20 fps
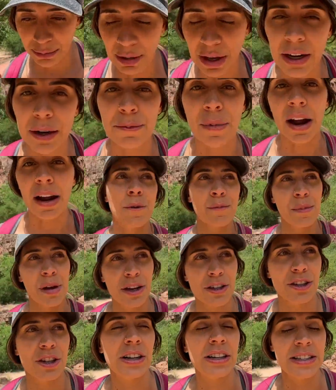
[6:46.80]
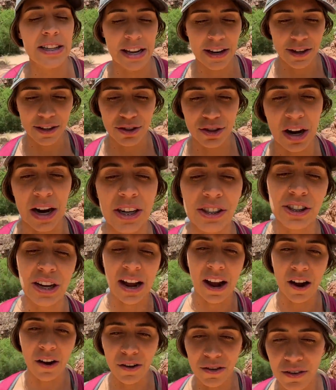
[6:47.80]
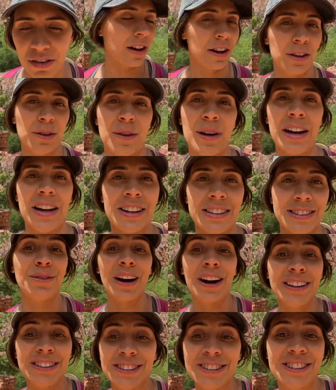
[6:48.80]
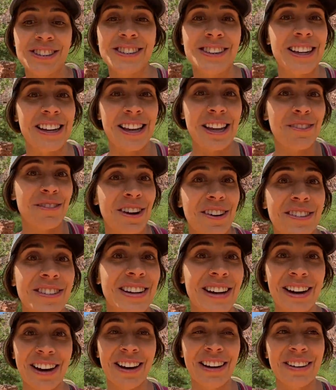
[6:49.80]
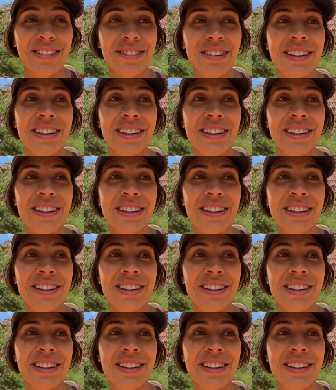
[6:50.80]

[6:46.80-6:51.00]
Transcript: that in mind. Make sure to take your trash out. Otherwise, price is just gonna keep going up.